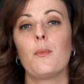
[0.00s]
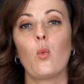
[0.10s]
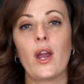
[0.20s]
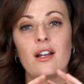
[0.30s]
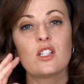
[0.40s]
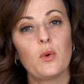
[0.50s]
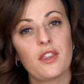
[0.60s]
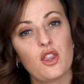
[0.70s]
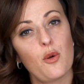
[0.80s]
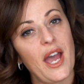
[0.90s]
Whereas
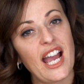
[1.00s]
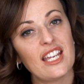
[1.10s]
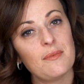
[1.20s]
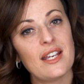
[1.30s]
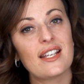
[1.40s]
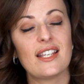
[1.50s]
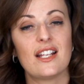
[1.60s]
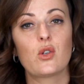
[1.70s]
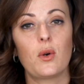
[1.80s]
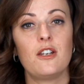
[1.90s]
with the packet mix,
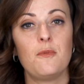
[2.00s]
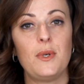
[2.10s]
it's going to